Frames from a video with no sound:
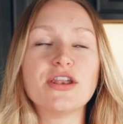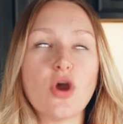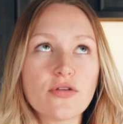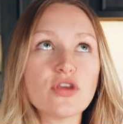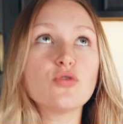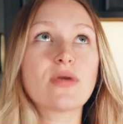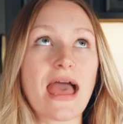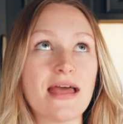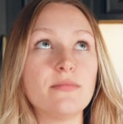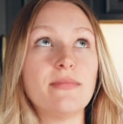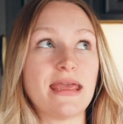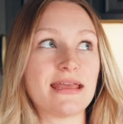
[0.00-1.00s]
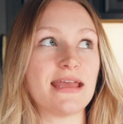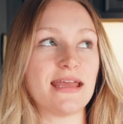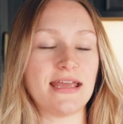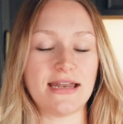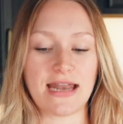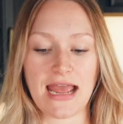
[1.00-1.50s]
know that you can make it
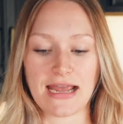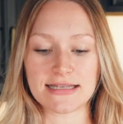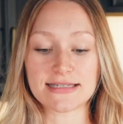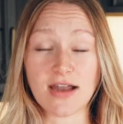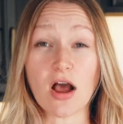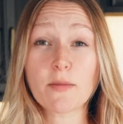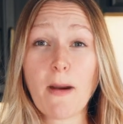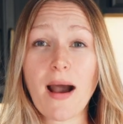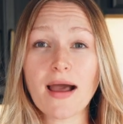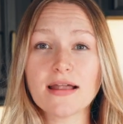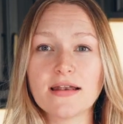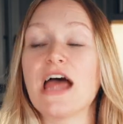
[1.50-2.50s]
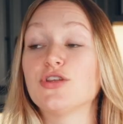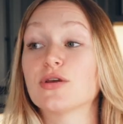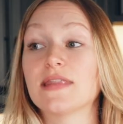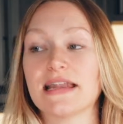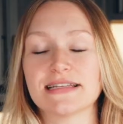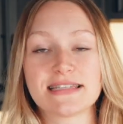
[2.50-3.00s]
in a stock pot and you can
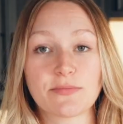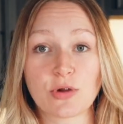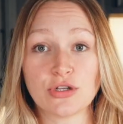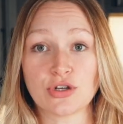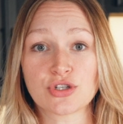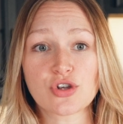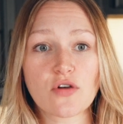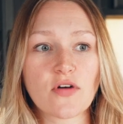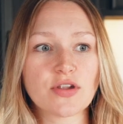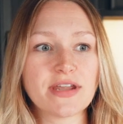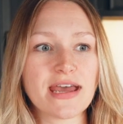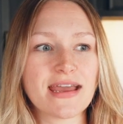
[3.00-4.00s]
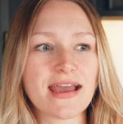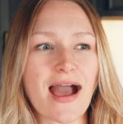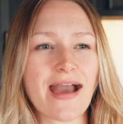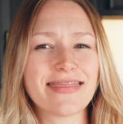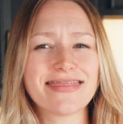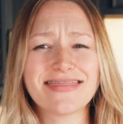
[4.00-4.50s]
let it simmer on your stove all day. I
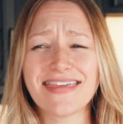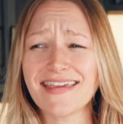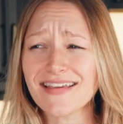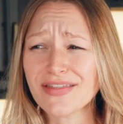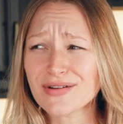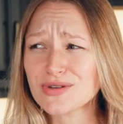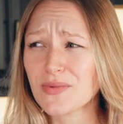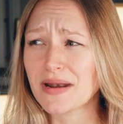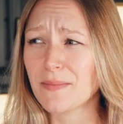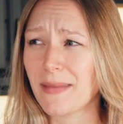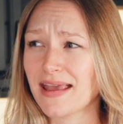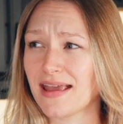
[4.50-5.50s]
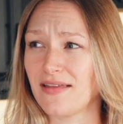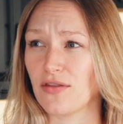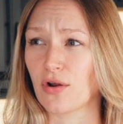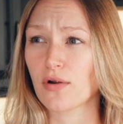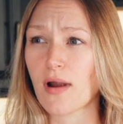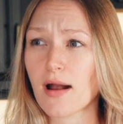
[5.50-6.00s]
think there's a way to make it in the
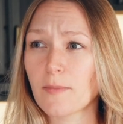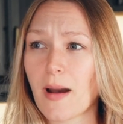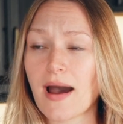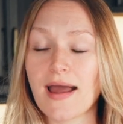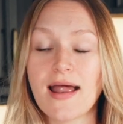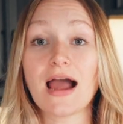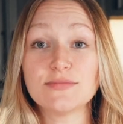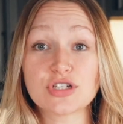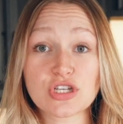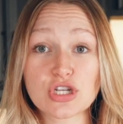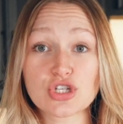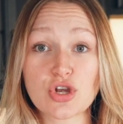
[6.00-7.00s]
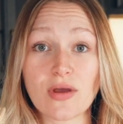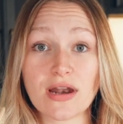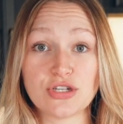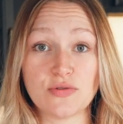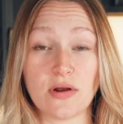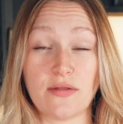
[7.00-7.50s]
crock pot. I'm just gonna show you how to
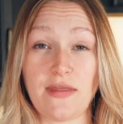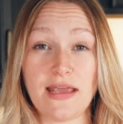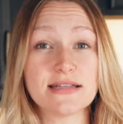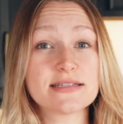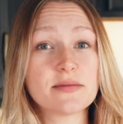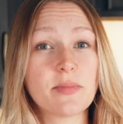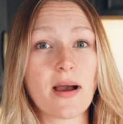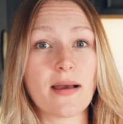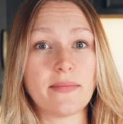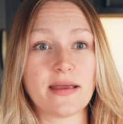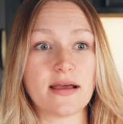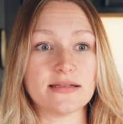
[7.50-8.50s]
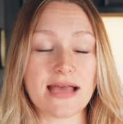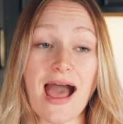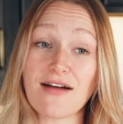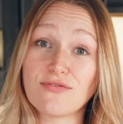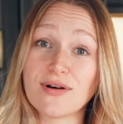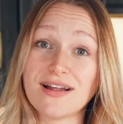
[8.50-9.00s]
do it on the Instant Pot because I
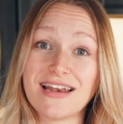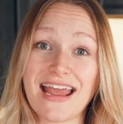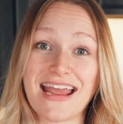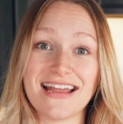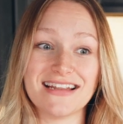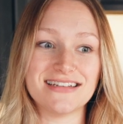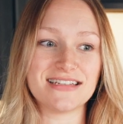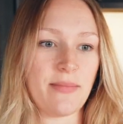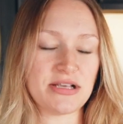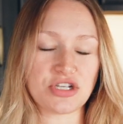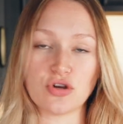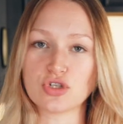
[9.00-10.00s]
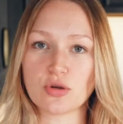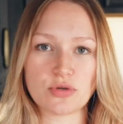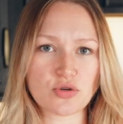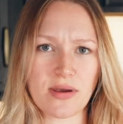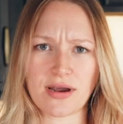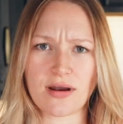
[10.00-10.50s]
have one and it makes it go so much
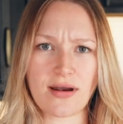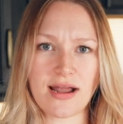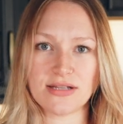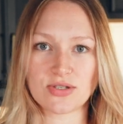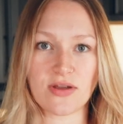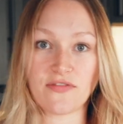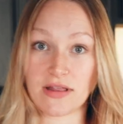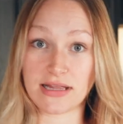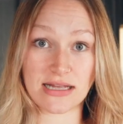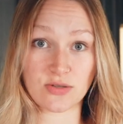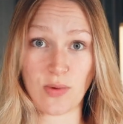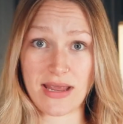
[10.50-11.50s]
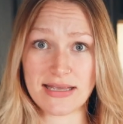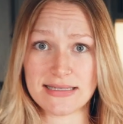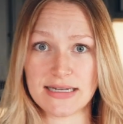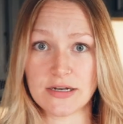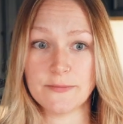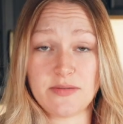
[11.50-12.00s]
quicker, and so I feel like that's way
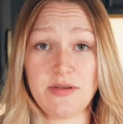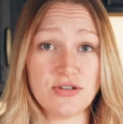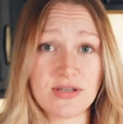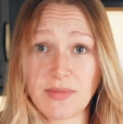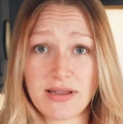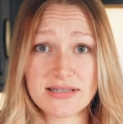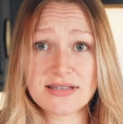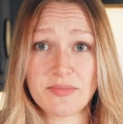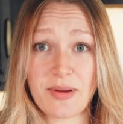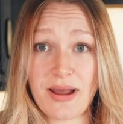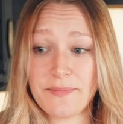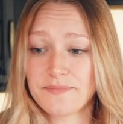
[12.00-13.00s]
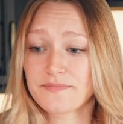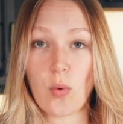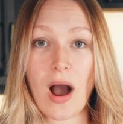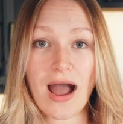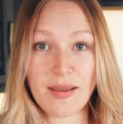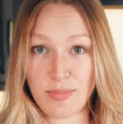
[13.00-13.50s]
easier to be using my Instant Pot.
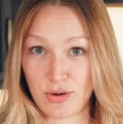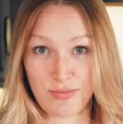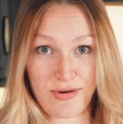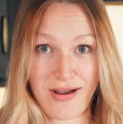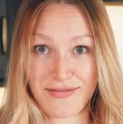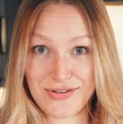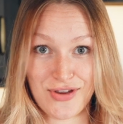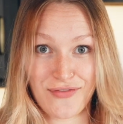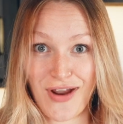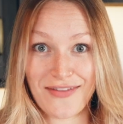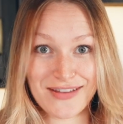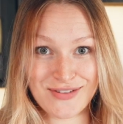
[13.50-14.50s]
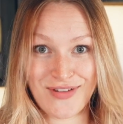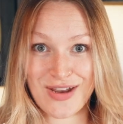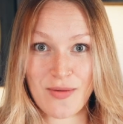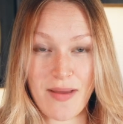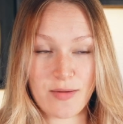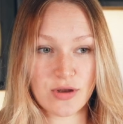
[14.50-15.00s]
Why bone broth? So if you're at this video,
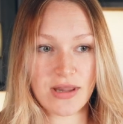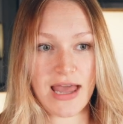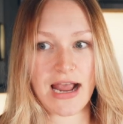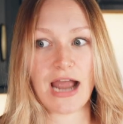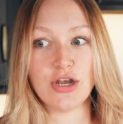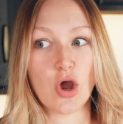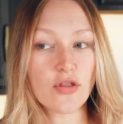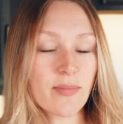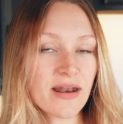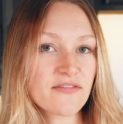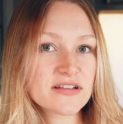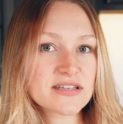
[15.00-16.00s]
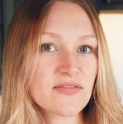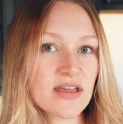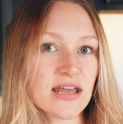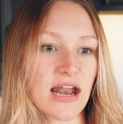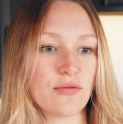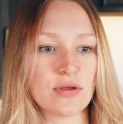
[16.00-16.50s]
maybe you're like, I know the benefits of it
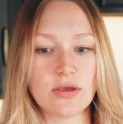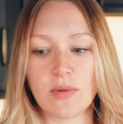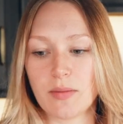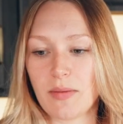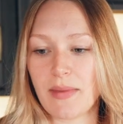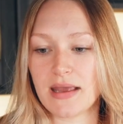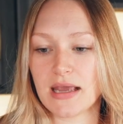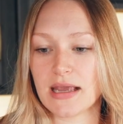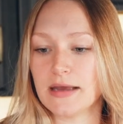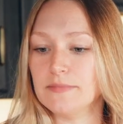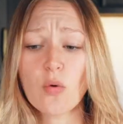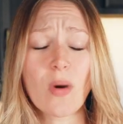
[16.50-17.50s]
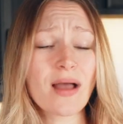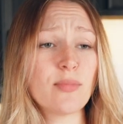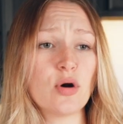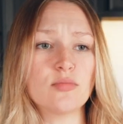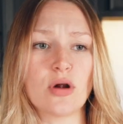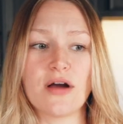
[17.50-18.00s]
and I really wanna be making it. Why
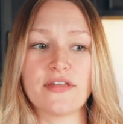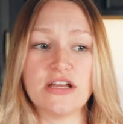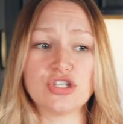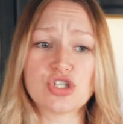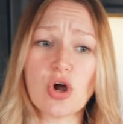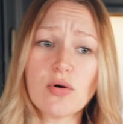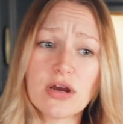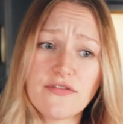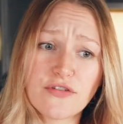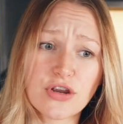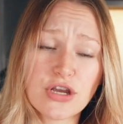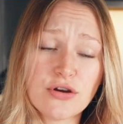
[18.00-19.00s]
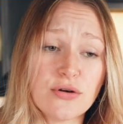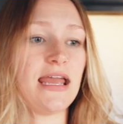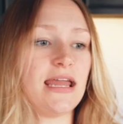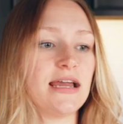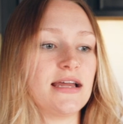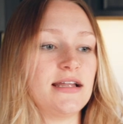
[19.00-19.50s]
bone broth? It's so good for you
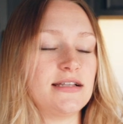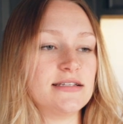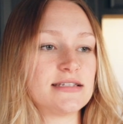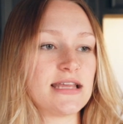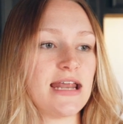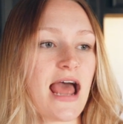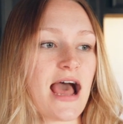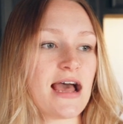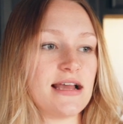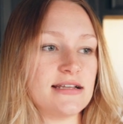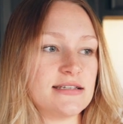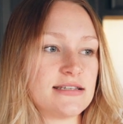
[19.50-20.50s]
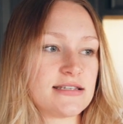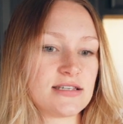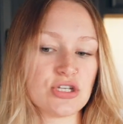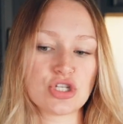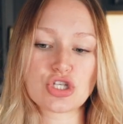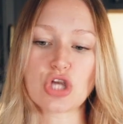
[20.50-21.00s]
and it has
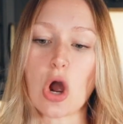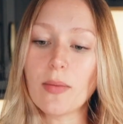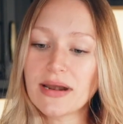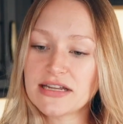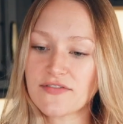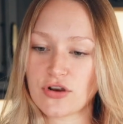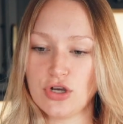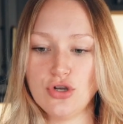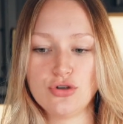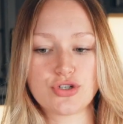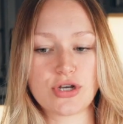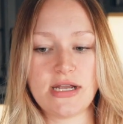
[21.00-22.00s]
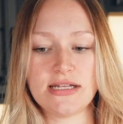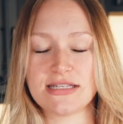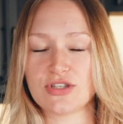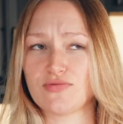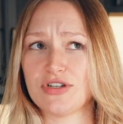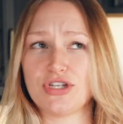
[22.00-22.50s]
so many different nutrients.
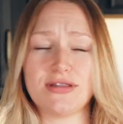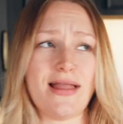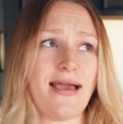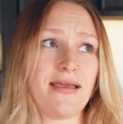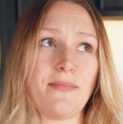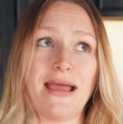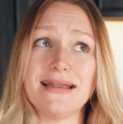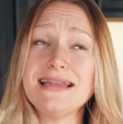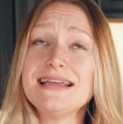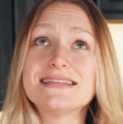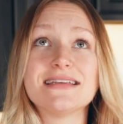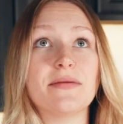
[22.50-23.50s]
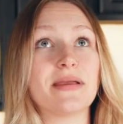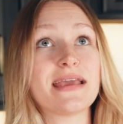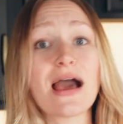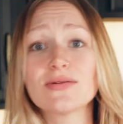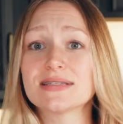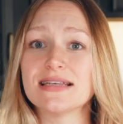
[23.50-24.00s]
It's rich in like magnesium and
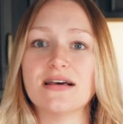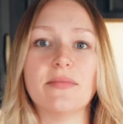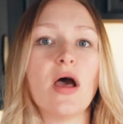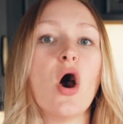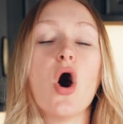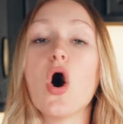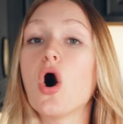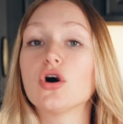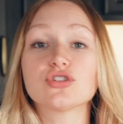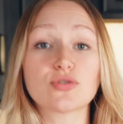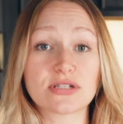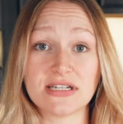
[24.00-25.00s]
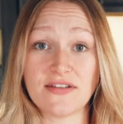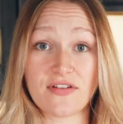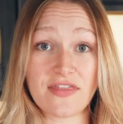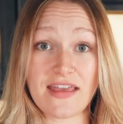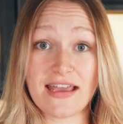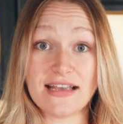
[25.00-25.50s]
calcium, all sorts of
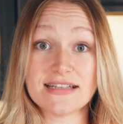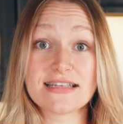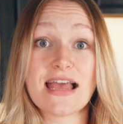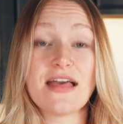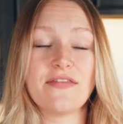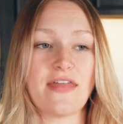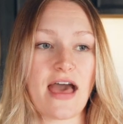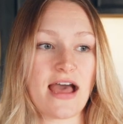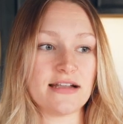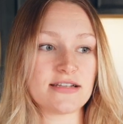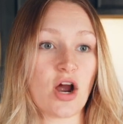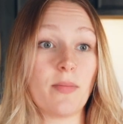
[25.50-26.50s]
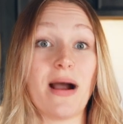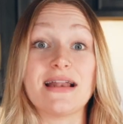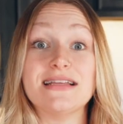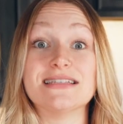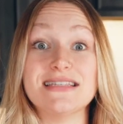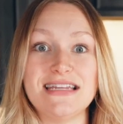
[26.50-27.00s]
different things that our
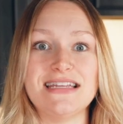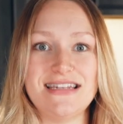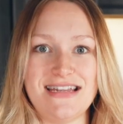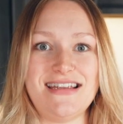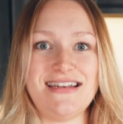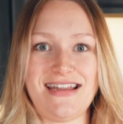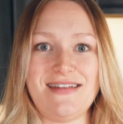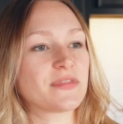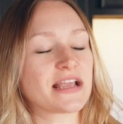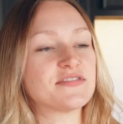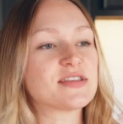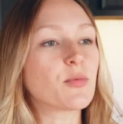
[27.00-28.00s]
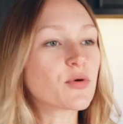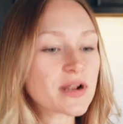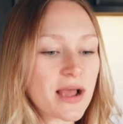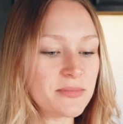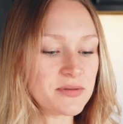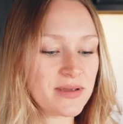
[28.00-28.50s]
bodies need. Like if someone were to
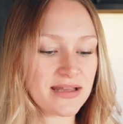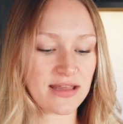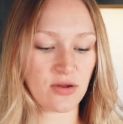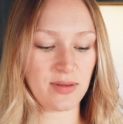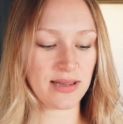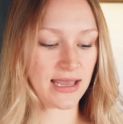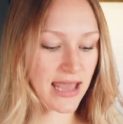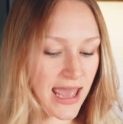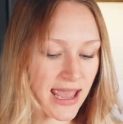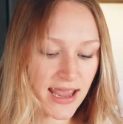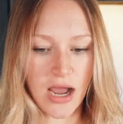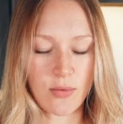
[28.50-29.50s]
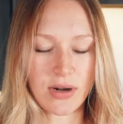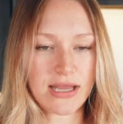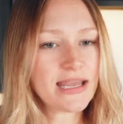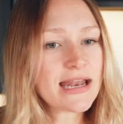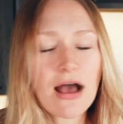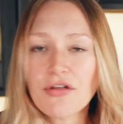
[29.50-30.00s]
come to me and they would be like, hey, I wanna
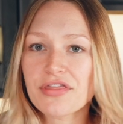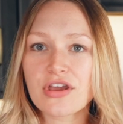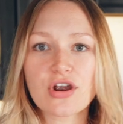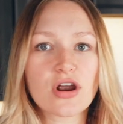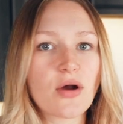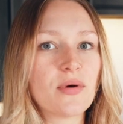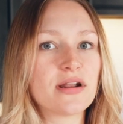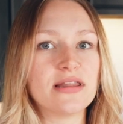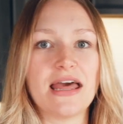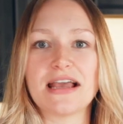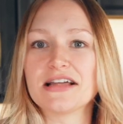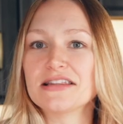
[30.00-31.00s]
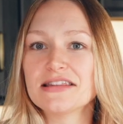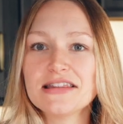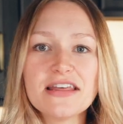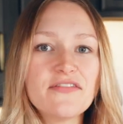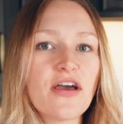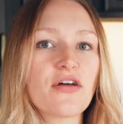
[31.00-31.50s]
eat healthier, I wanna like
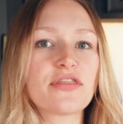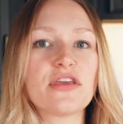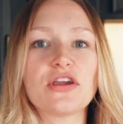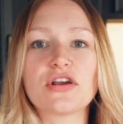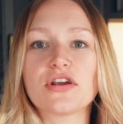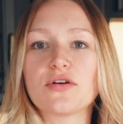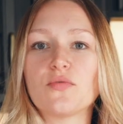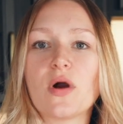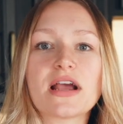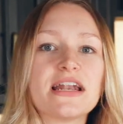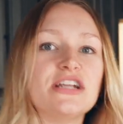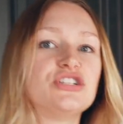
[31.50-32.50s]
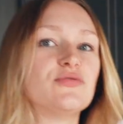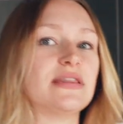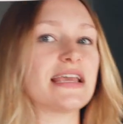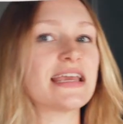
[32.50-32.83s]
live healthier, what can I do in the